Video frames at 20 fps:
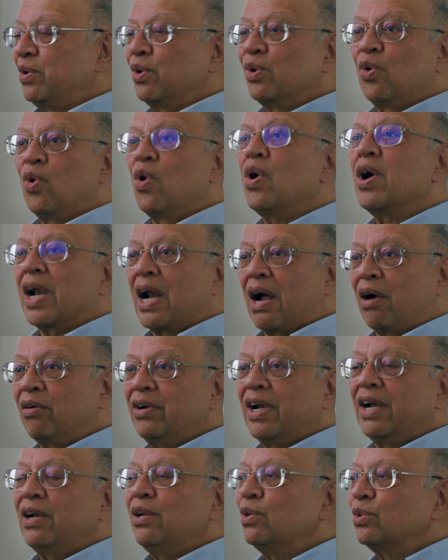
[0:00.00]
You go
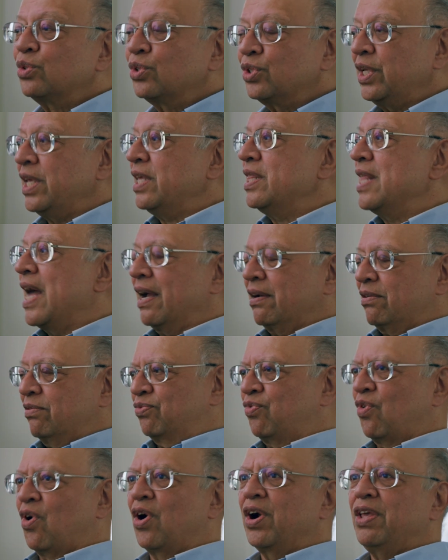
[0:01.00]
around and you see that
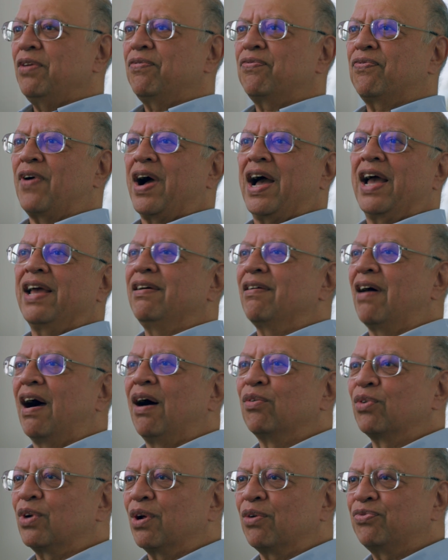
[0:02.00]
45
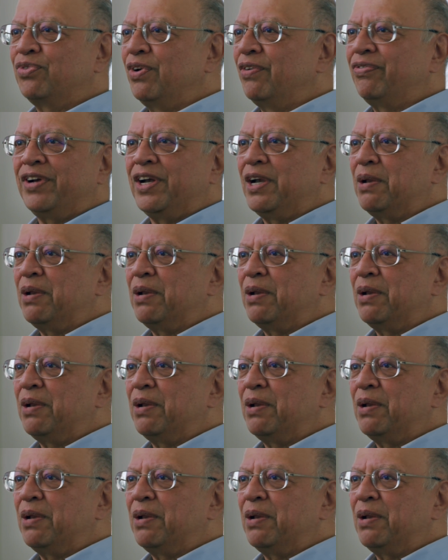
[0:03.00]
out of 50